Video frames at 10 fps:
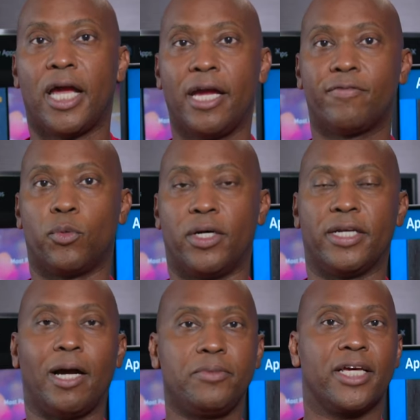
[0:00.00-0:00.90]
Hey everyone,
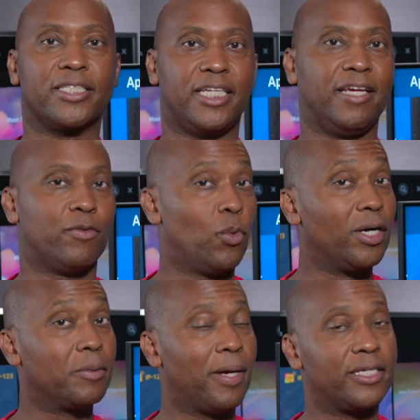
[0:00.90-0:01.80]
I'm Tech Steve and
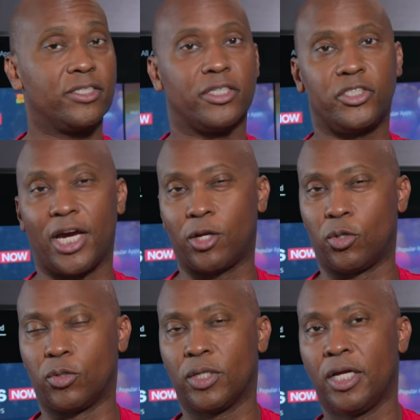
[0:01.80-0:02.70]
welcome back to the
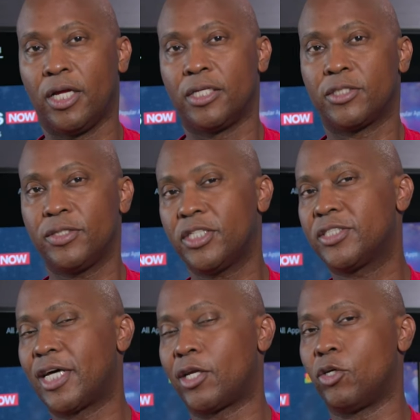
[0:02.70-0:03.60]
channel. So it
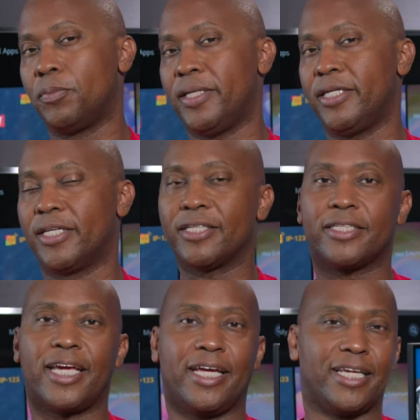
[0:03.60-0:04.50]
just dawned on me the other
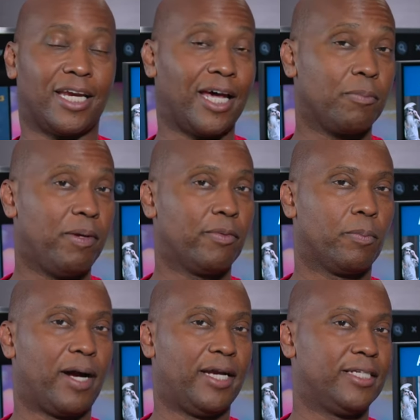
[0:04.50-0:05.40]
day that a lot of people are
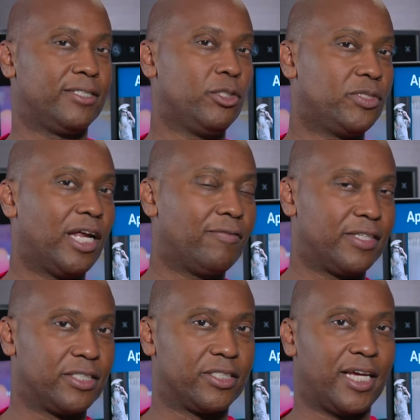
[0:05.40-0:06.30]
buying these new
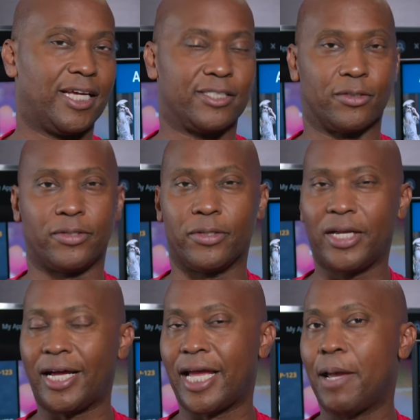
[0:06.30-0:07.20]
television sets and they're
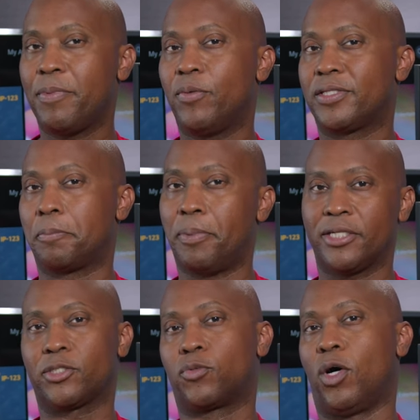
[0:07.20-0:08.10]
not happy with the
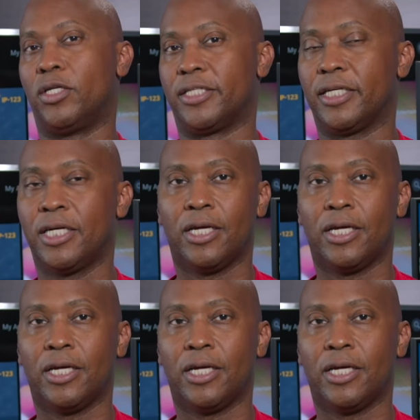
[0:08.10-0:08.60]
picture quality.